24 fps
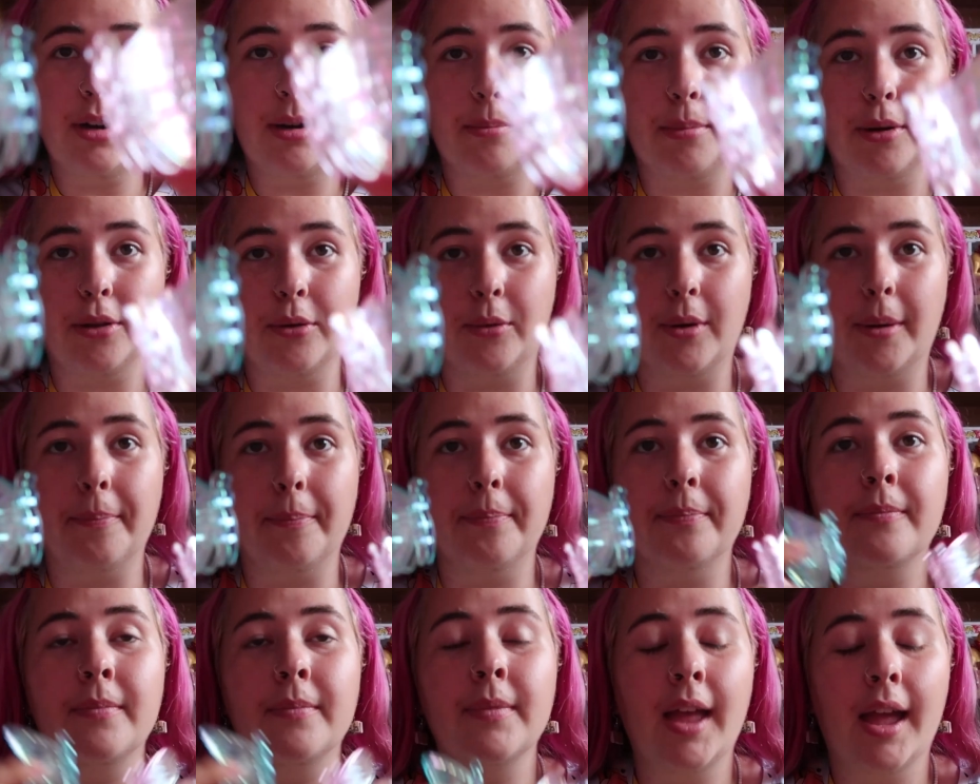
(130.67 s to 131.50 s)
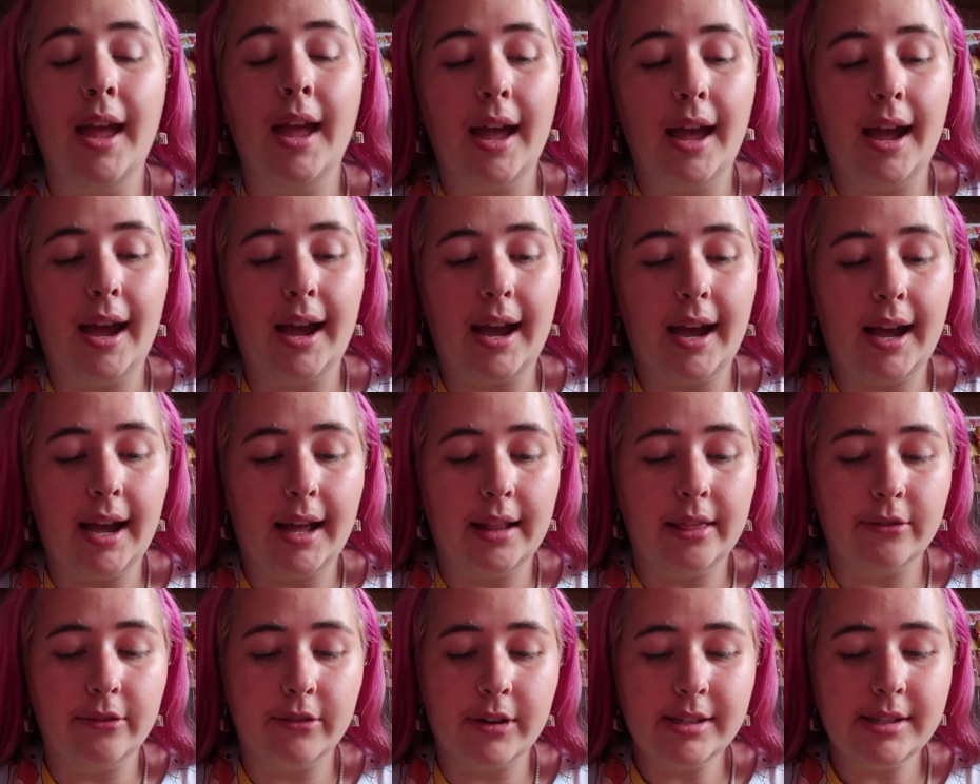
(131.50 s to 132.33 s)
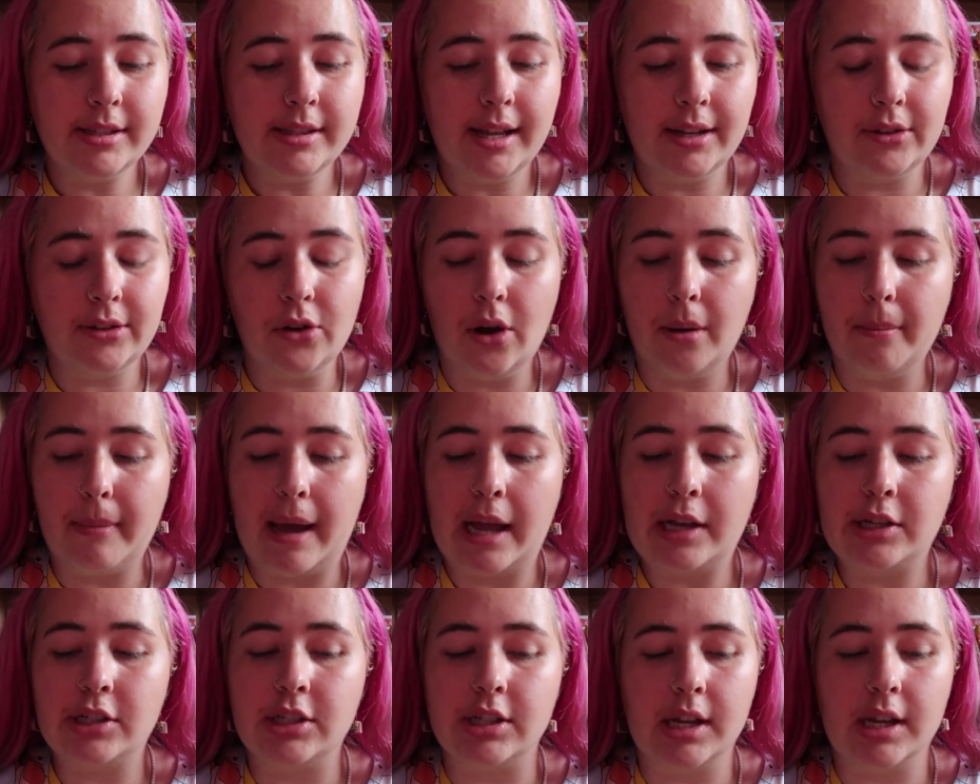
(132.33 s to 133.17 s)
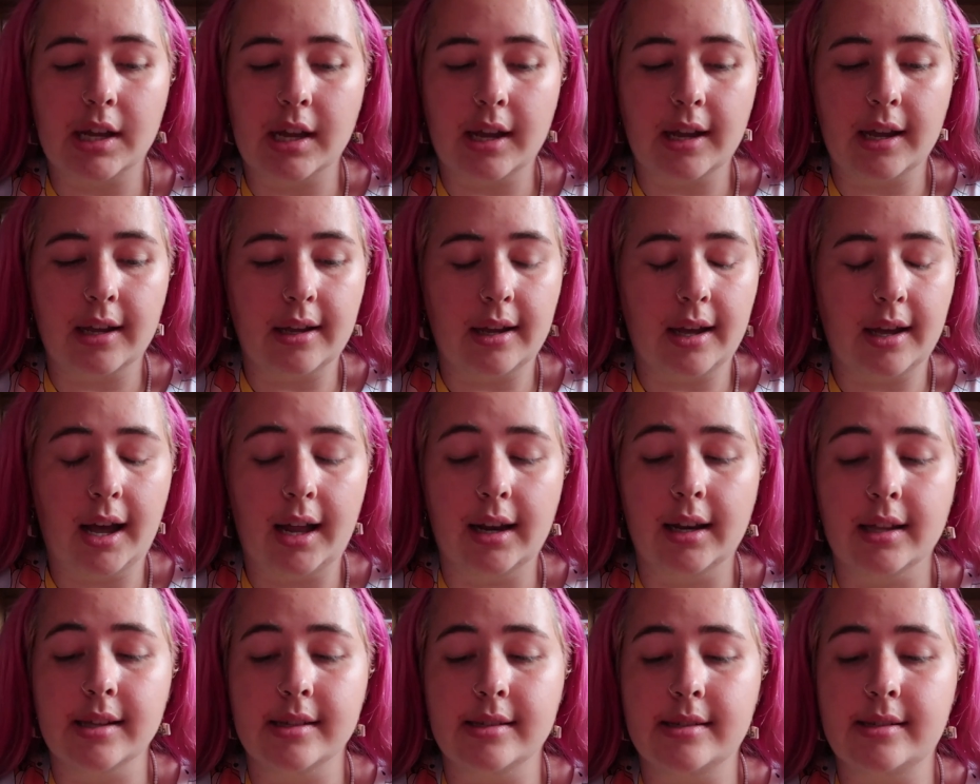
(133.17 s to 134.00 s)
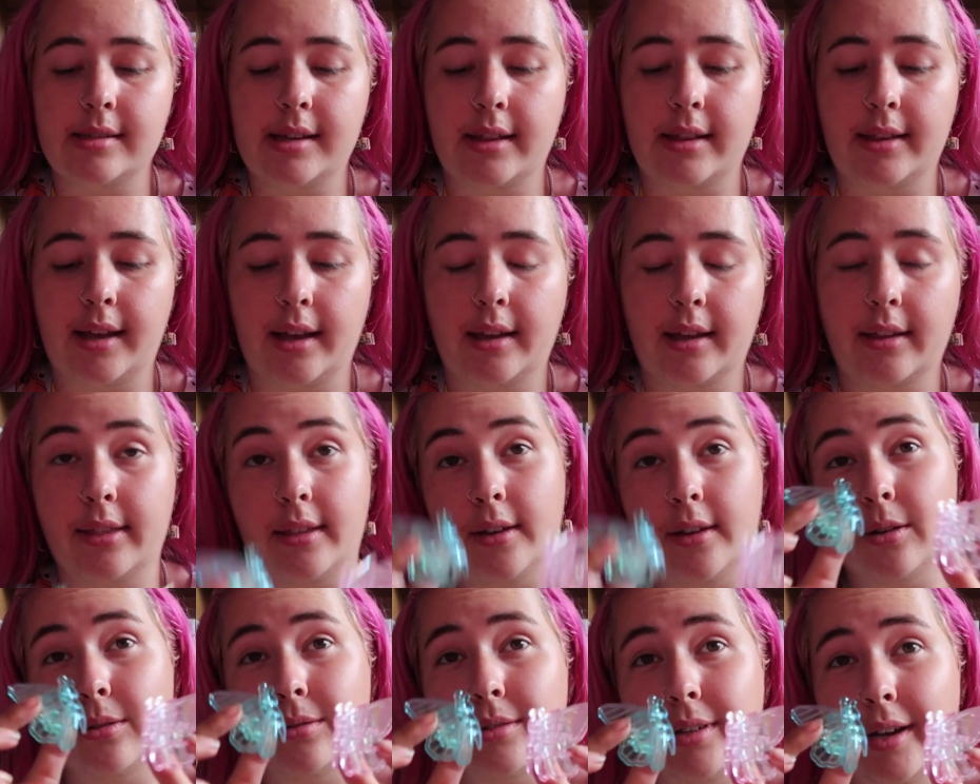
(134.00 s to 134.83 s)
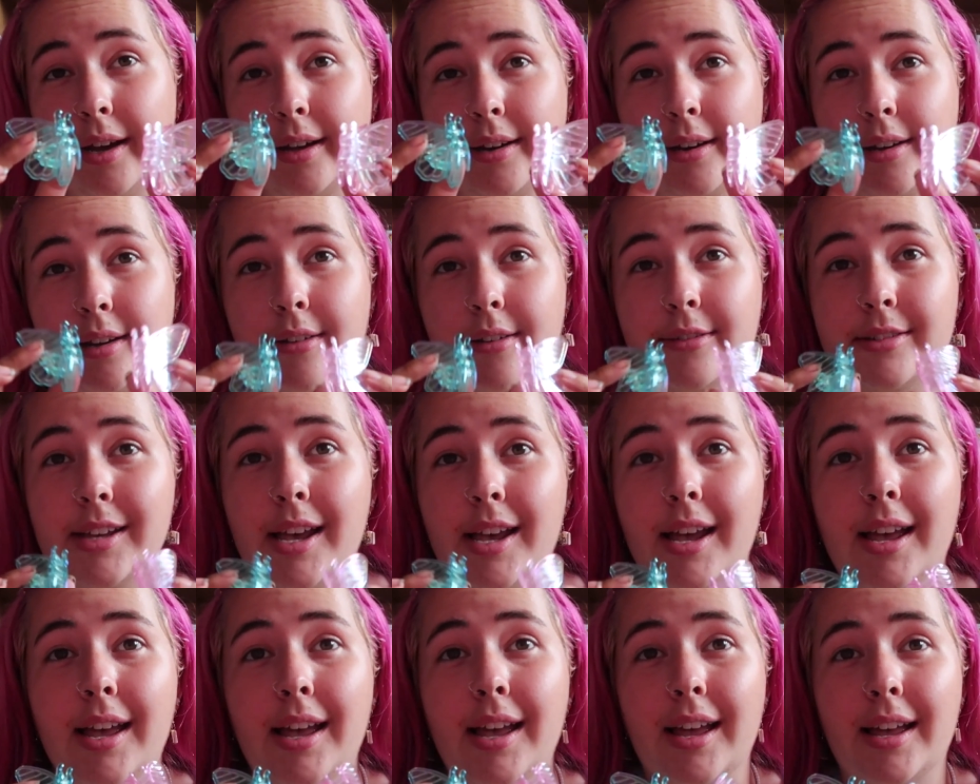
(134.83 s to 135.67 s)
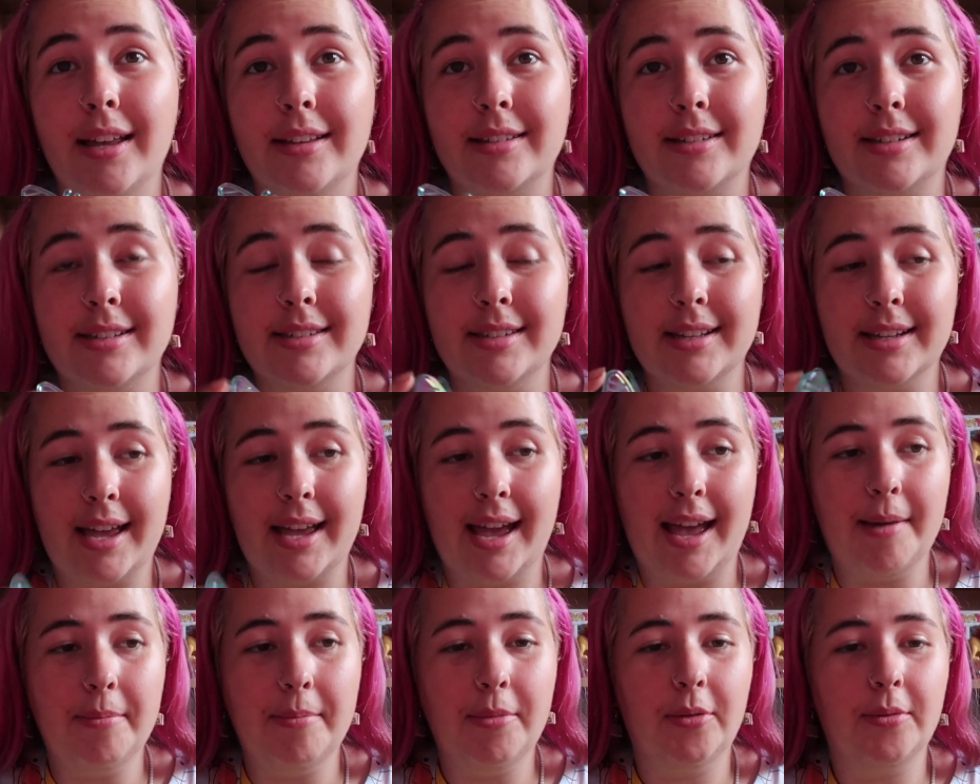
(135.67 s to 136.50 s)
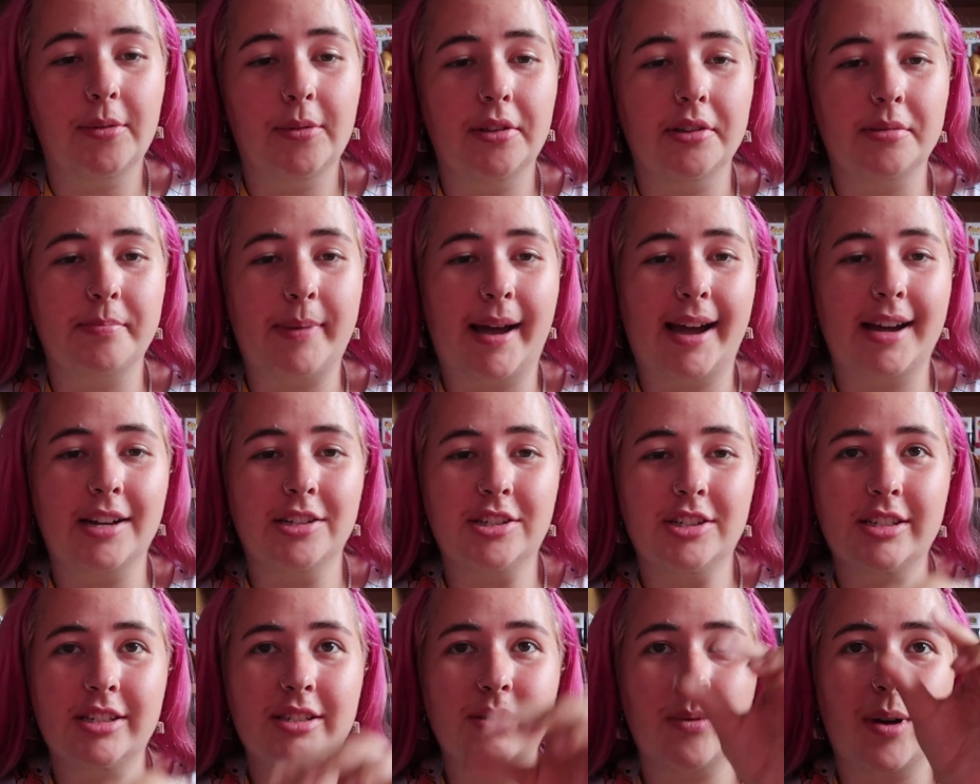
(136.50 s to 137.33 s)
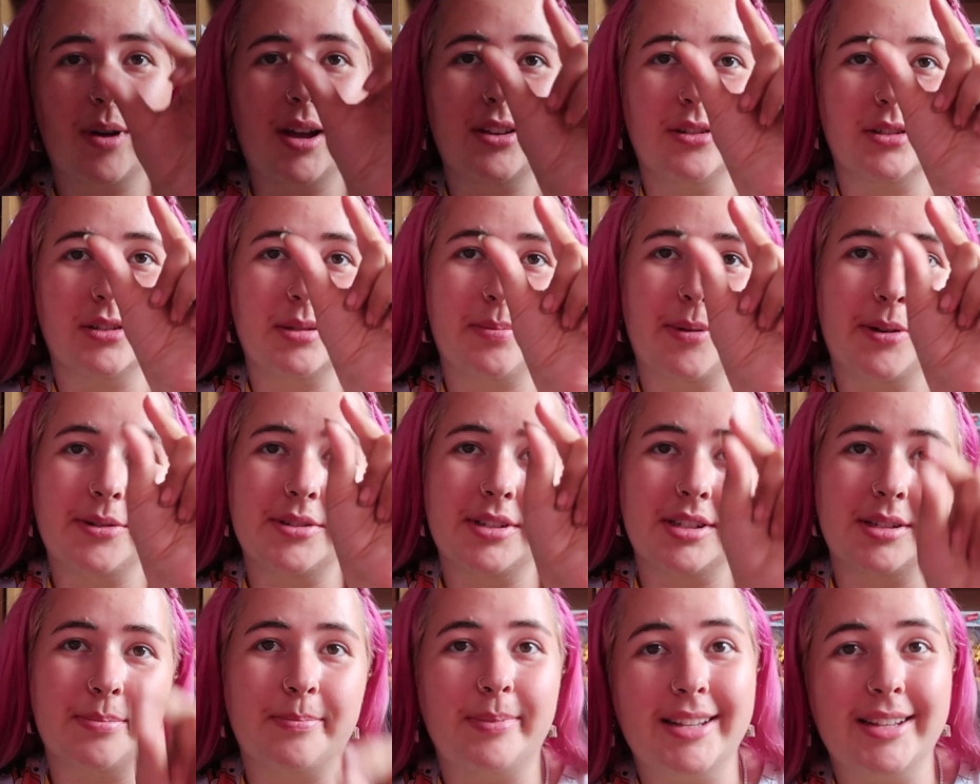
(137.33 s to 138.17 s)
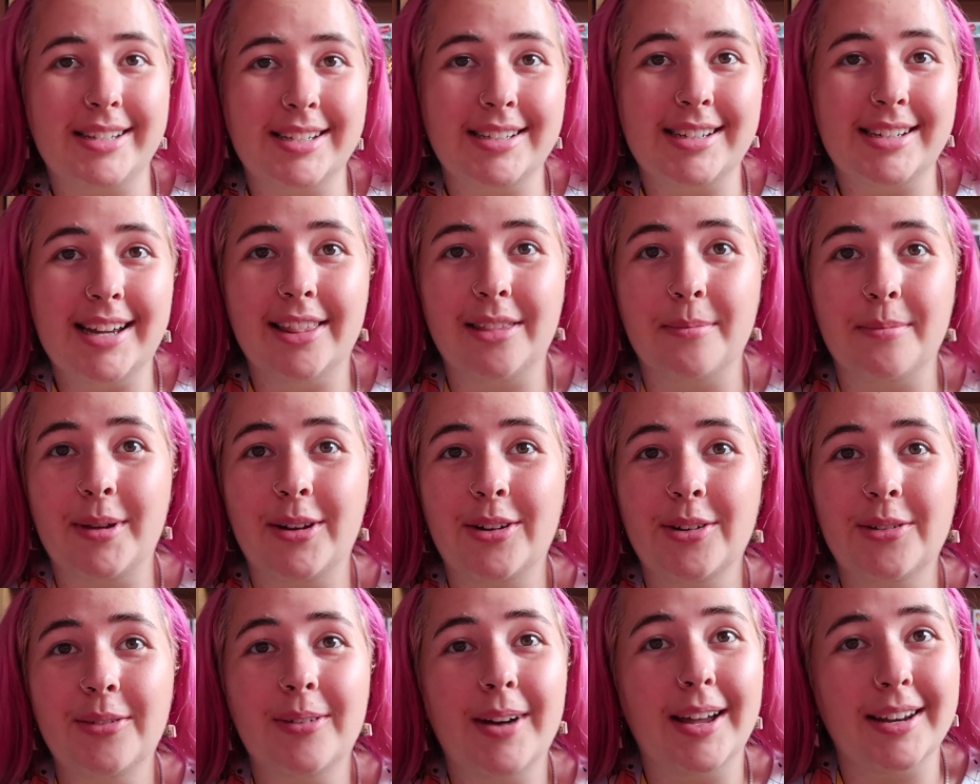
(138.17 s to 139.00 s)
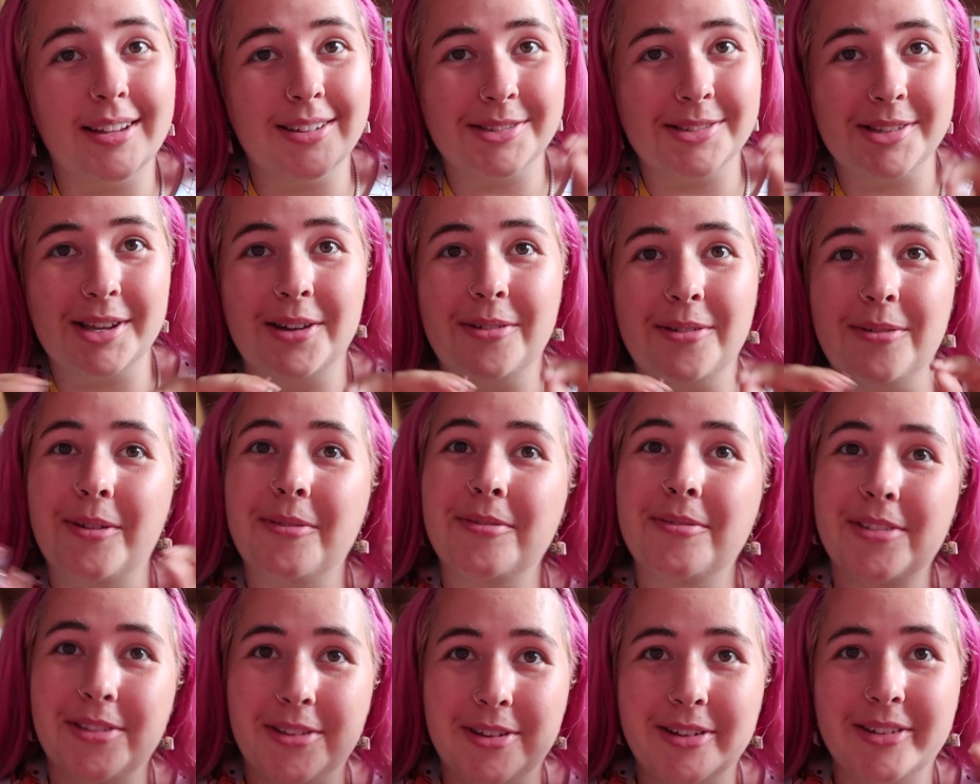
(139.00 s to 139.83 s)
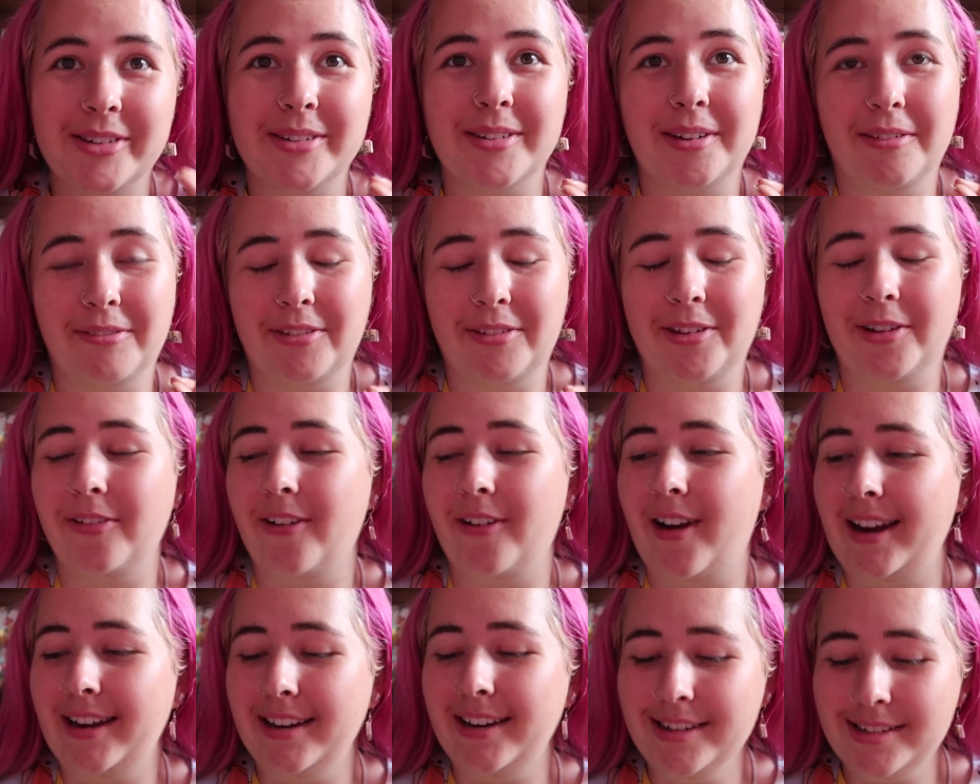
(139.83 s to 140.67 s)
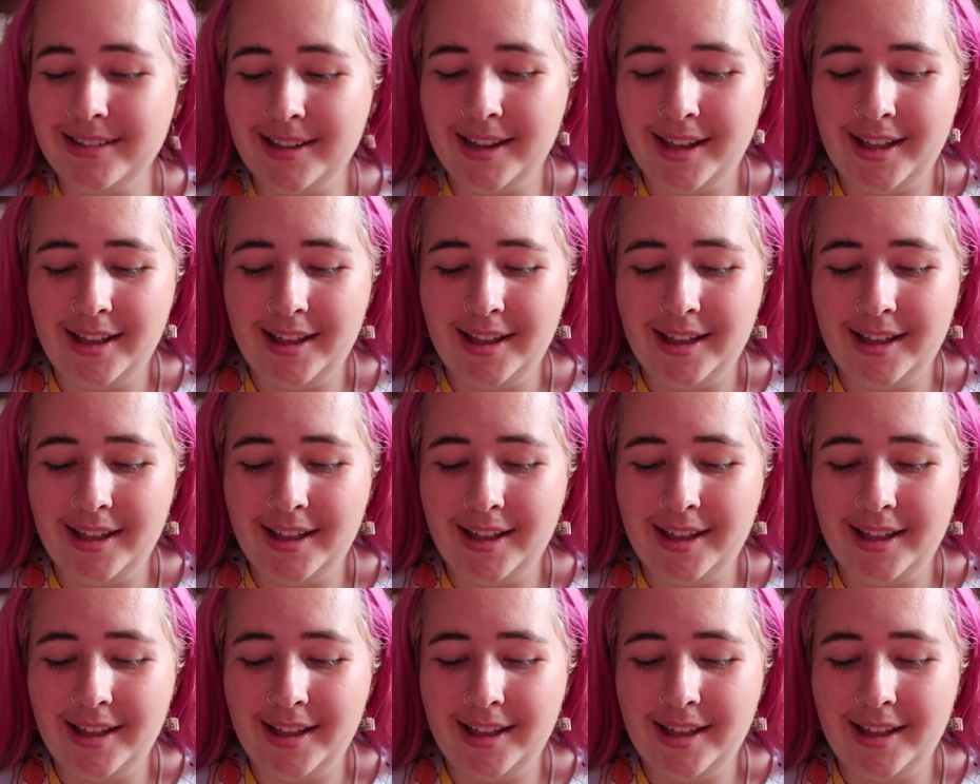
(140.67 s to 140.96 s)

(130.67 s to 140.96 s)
a blue one. And the reason they're not matching colours and they're alternatives is because it came on one of those packages where you're supposed to split it down the middle, and it was like one for you and one for your friend.